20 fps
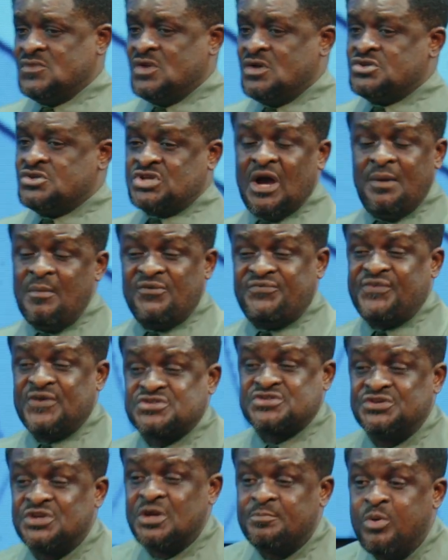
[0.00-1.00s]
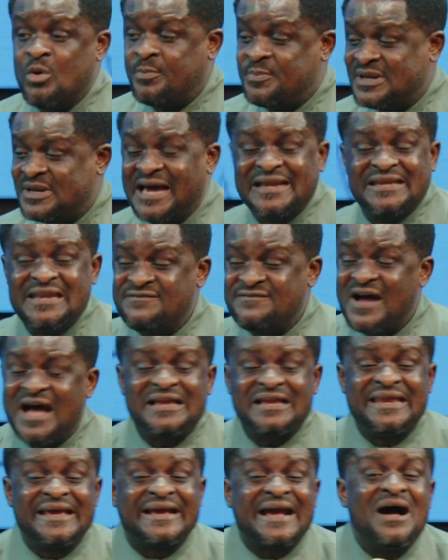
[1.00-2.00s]
Some of us on the pulpit have never
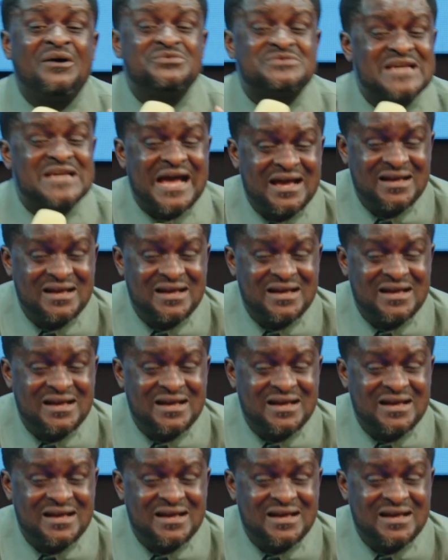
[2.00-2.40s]
had encounter.